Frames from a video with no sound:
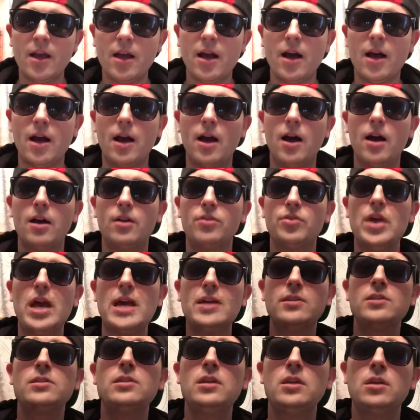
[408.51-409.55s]

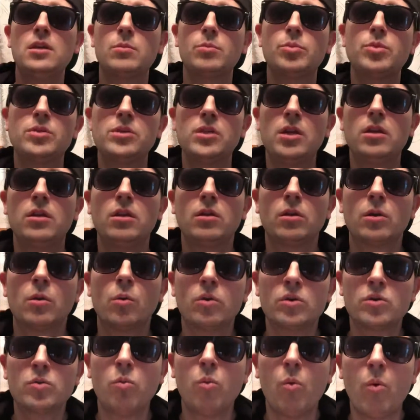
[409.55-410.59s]
That scene in particular
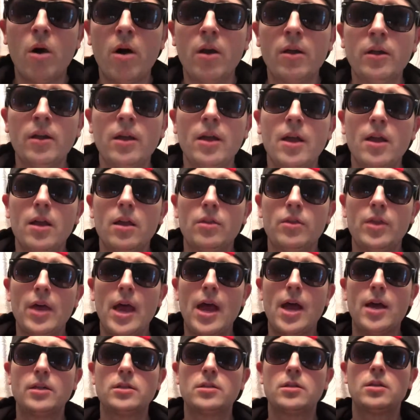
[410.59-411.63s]
was one
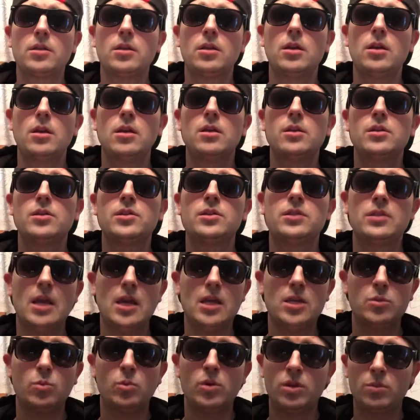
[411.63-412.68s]
that
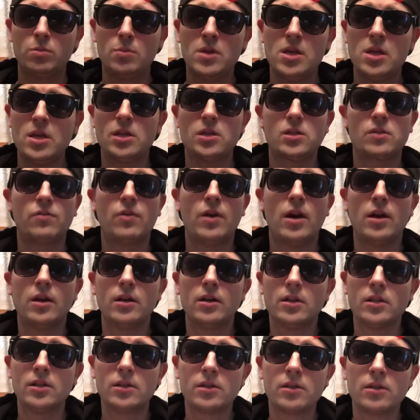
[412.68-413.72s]
stays with me as far
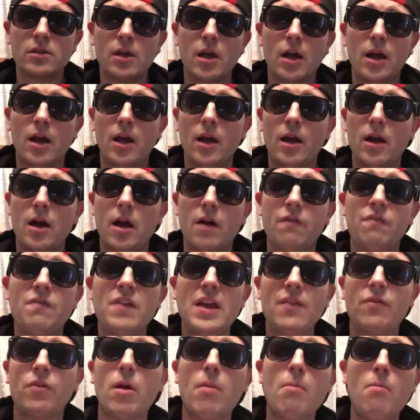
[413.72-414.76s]
as a
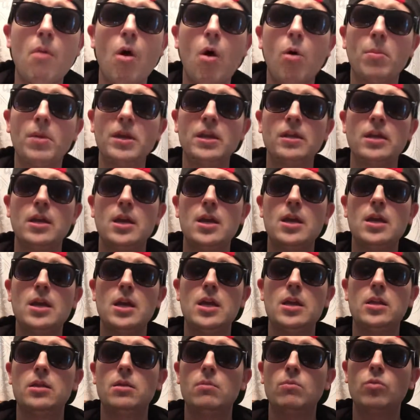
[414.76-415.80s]
favorite moment
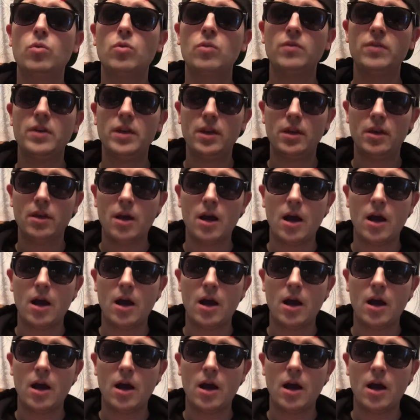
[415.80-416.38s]
in the movie.